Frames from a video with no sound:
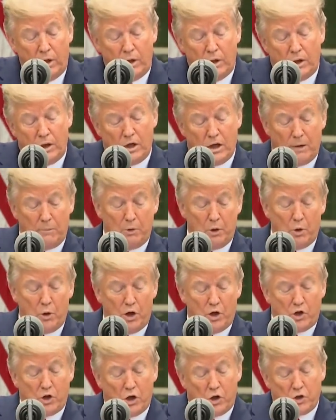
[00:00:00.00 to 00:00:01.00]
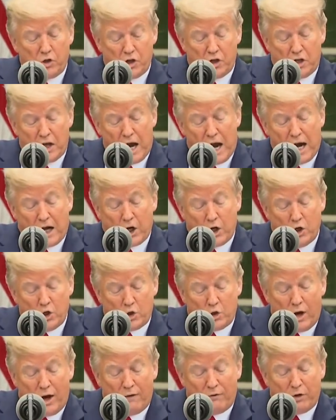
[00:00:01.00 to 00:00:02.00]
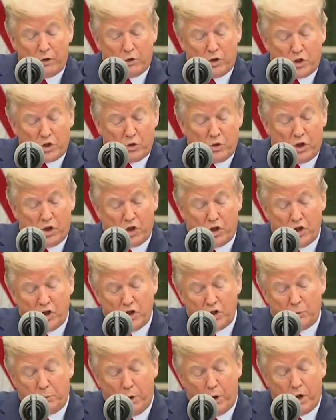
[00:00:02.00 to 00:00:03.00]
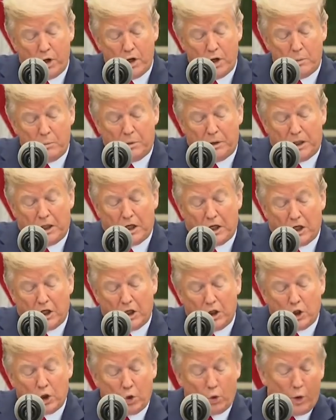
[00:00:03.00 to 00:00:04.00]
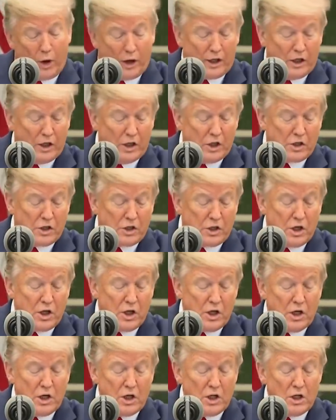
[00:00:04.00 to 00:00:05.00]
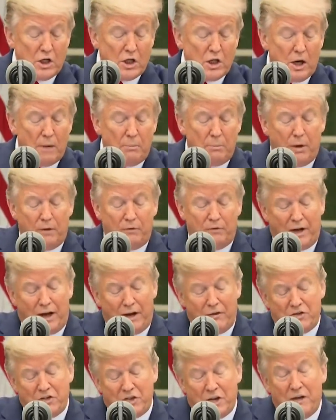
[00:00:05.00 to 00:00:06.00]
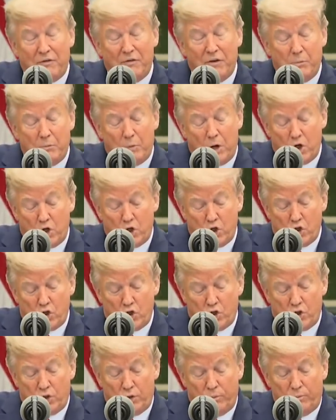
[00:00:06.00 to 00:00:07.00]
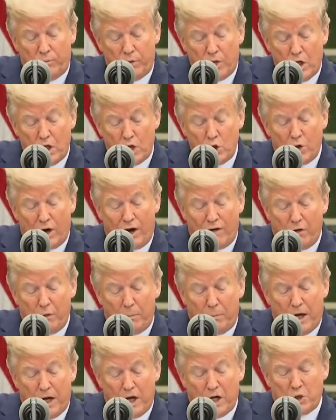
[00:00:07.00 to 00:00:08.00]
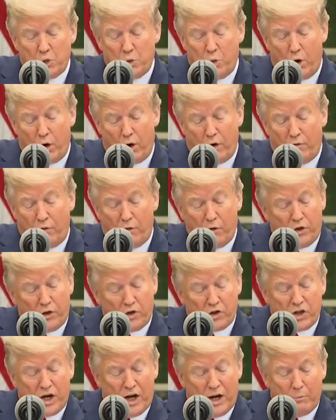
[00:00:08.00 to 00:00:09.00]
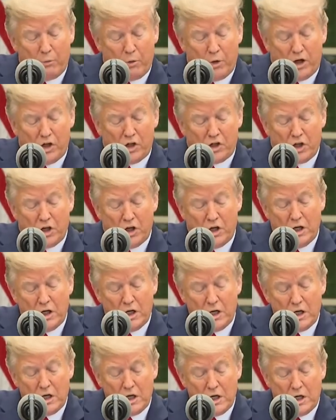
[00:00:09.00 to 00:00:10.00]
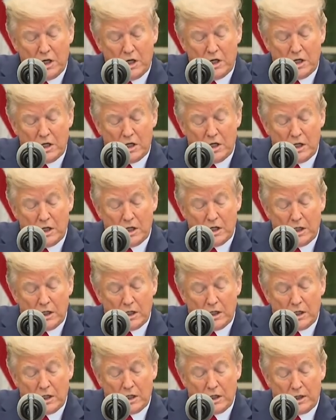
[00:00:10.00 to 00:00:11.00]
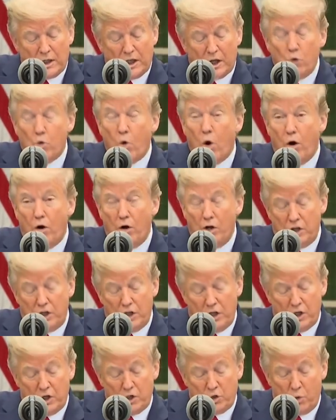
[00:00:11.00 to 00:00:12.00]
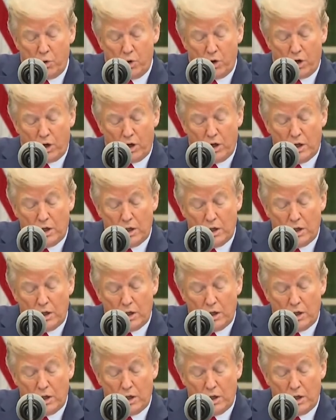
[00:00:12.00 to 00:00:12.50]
The WHO's attack on travel restrictions put political correctness above life-saving measures. Travel bans work for the same reason that quarantines work.